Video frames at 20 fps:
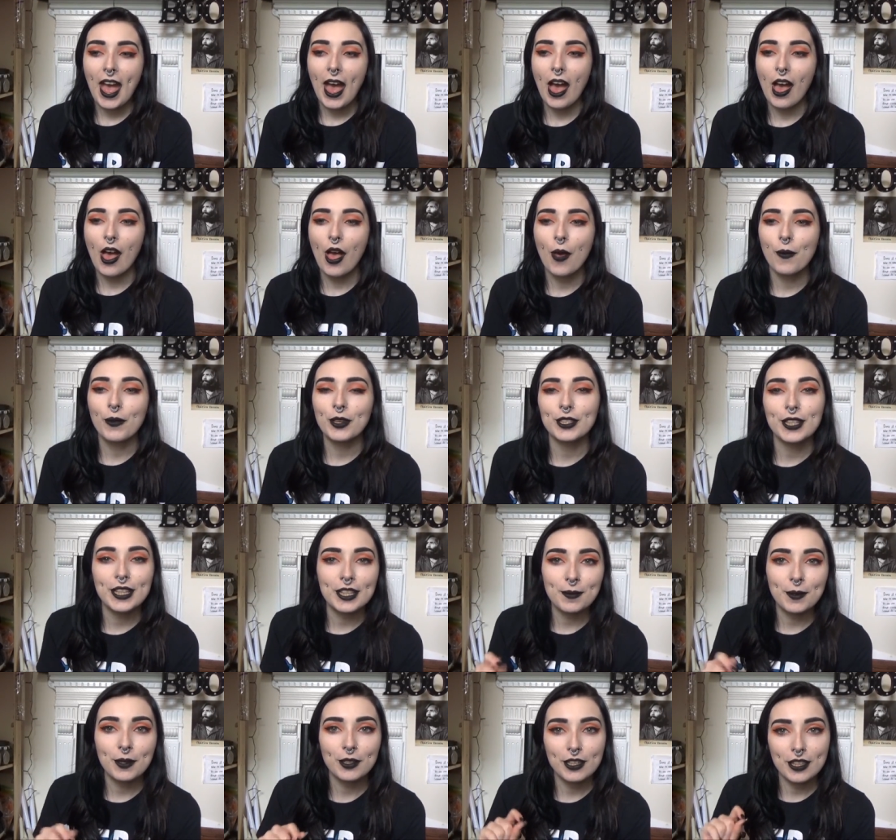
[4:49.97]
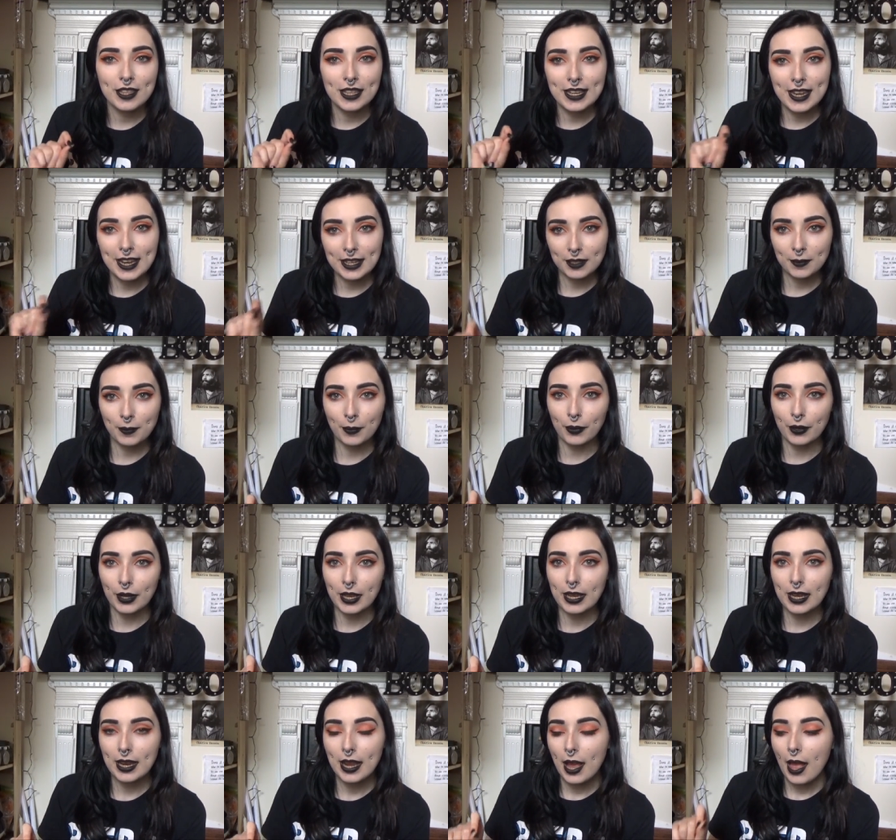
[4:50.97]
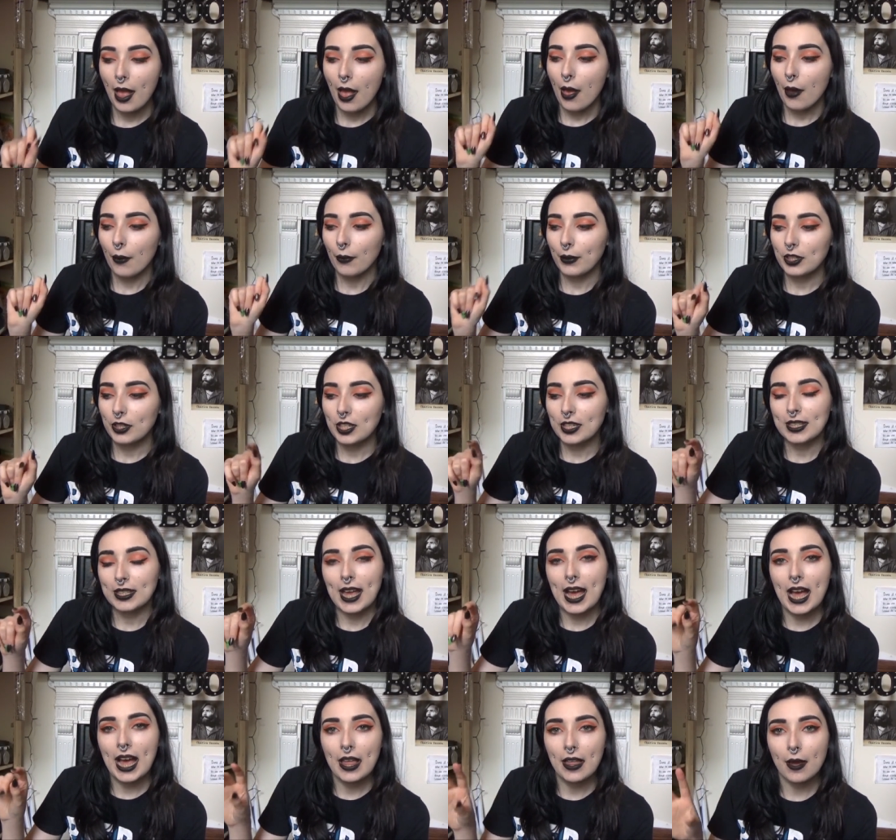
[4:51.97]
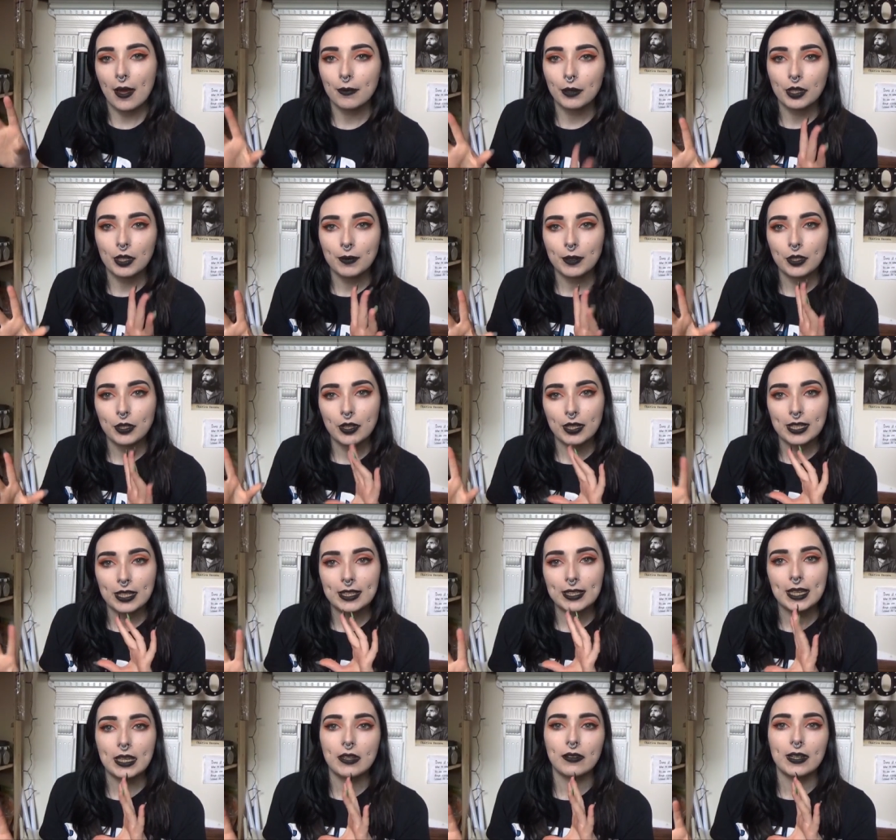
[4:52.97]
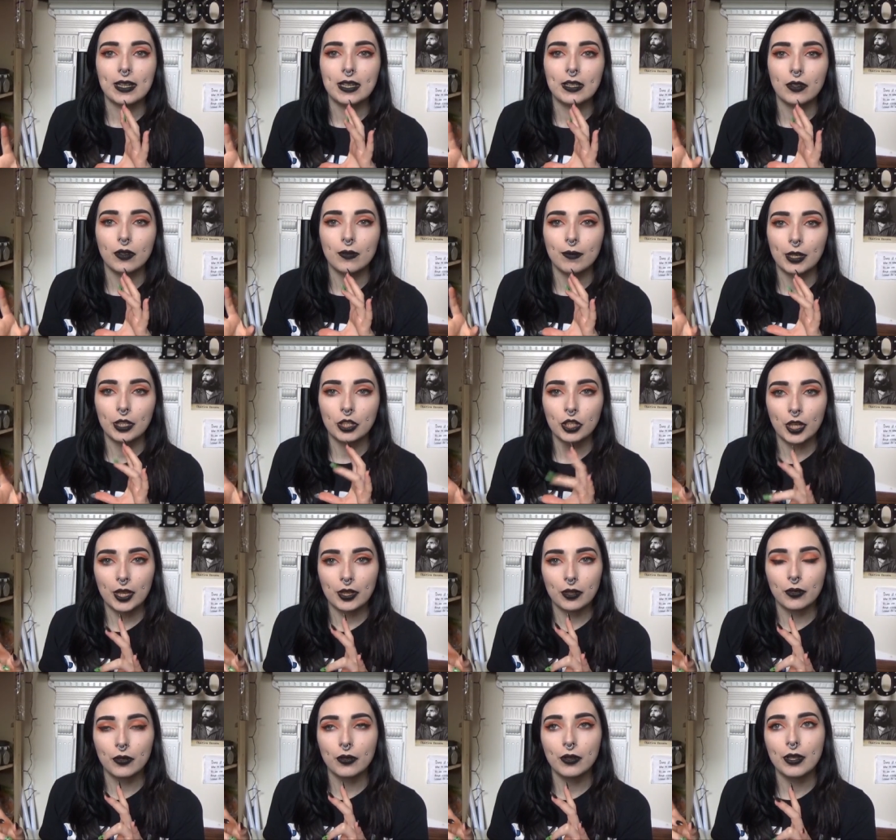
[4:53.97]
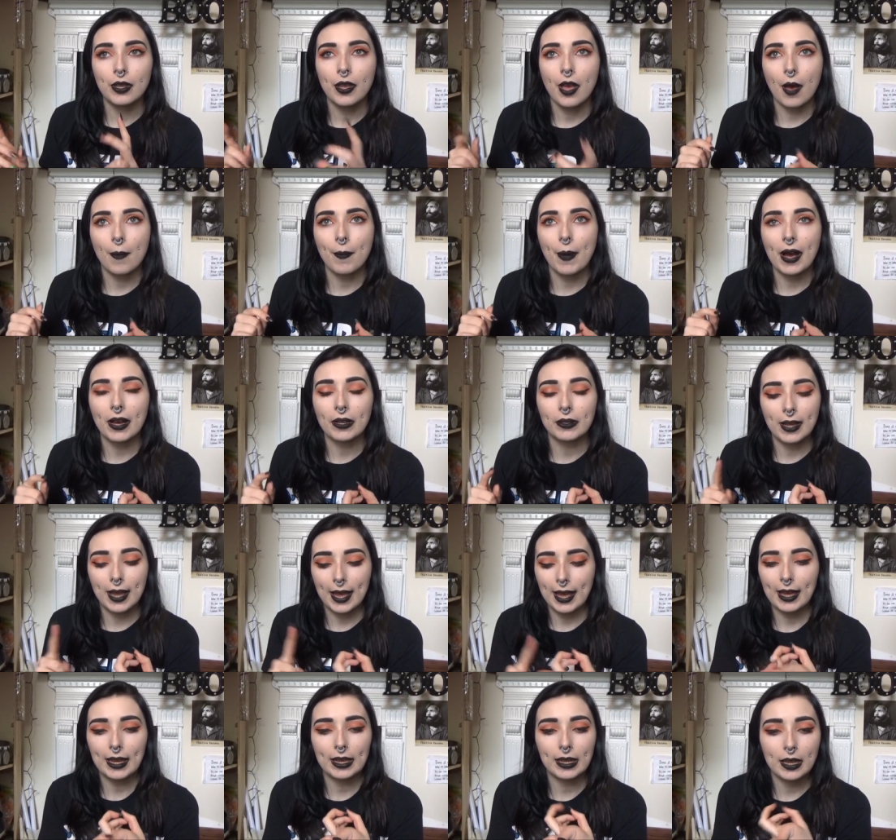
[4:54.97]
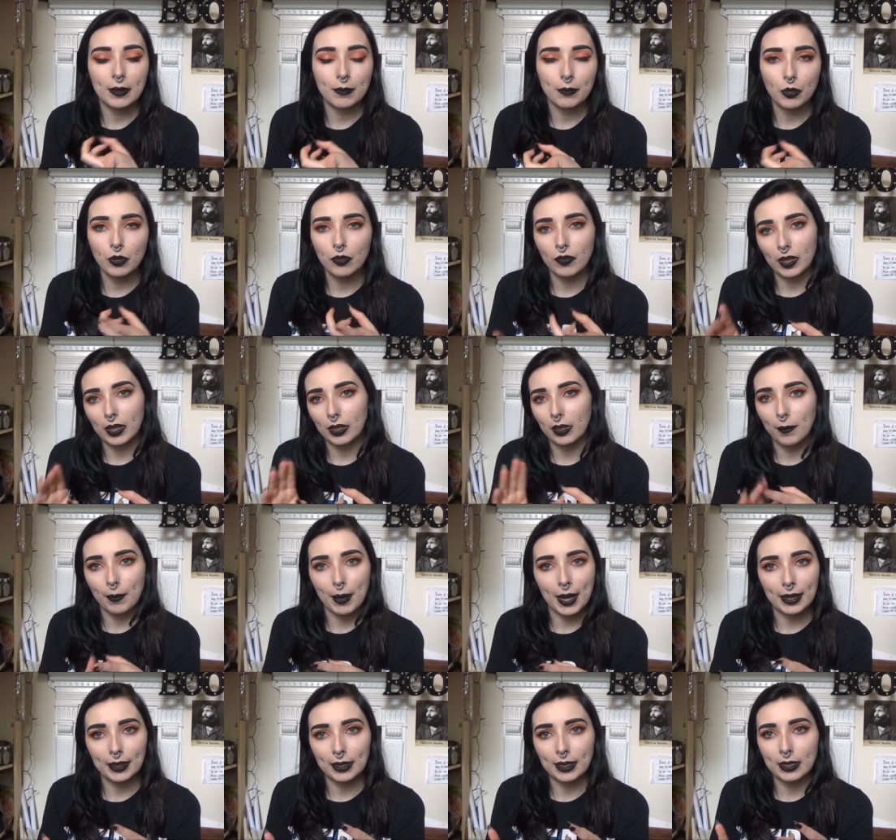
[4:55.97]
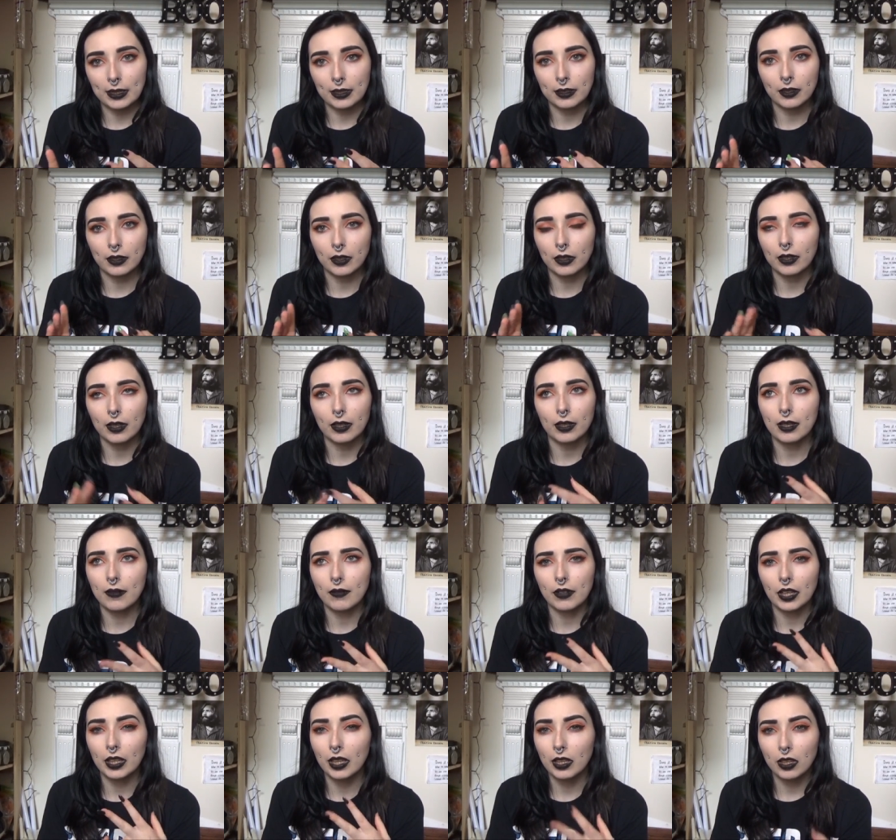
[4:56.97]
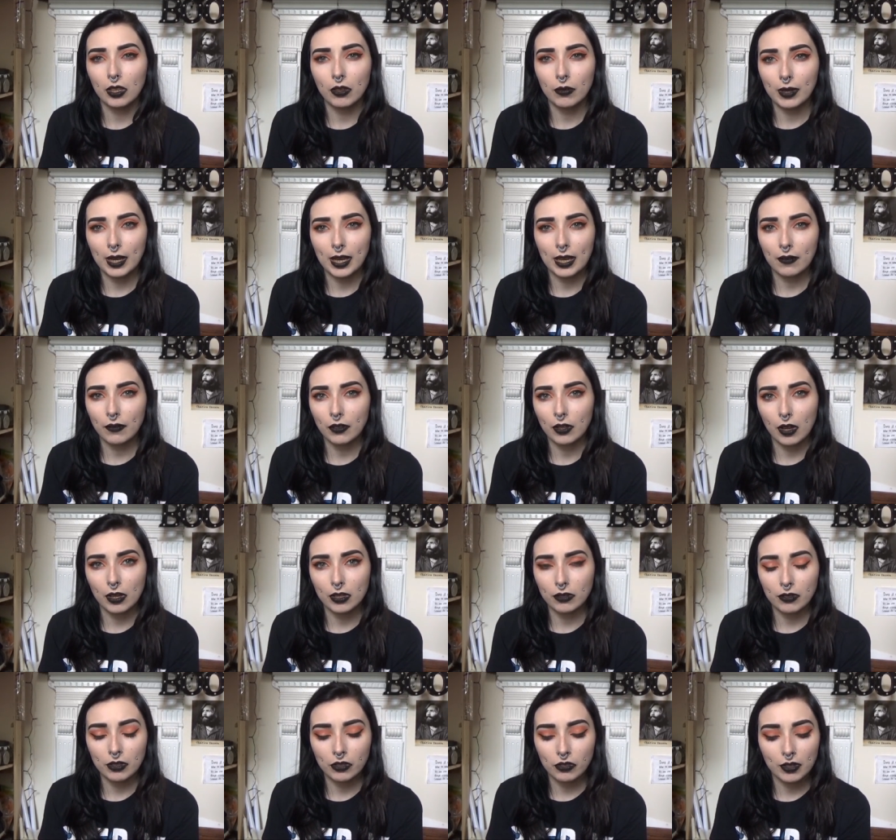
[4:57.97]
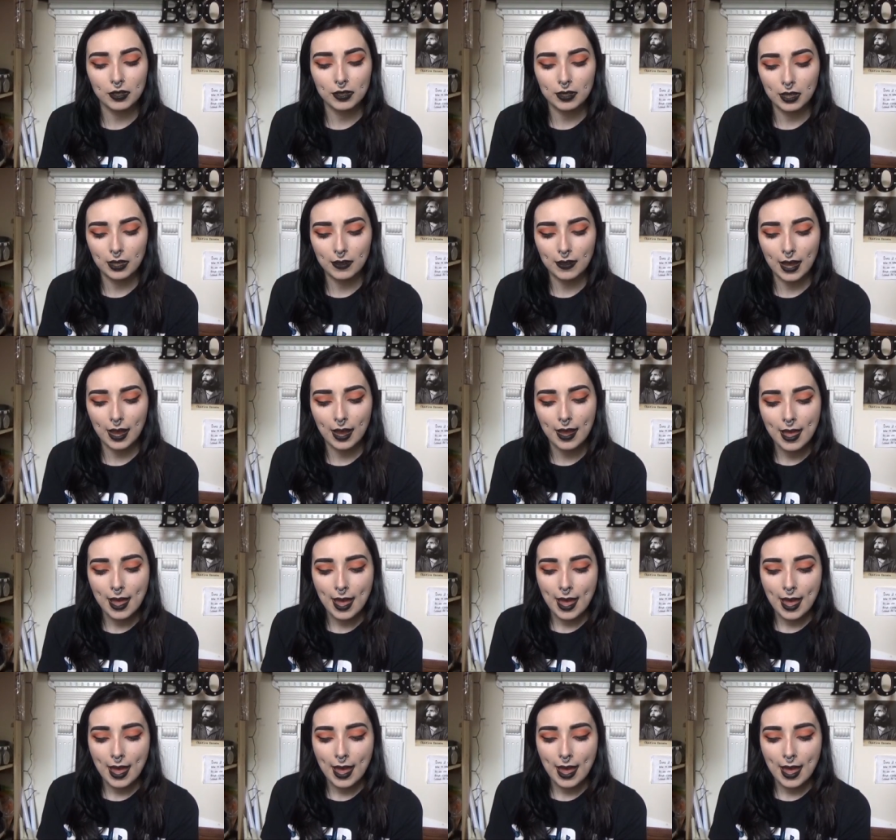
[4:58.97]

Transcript: Um, which leads me on to the next point, which is that I'm going to be doing a series on my channel about A, like moving and packing, and even like a Q and A if you guys are interested in that,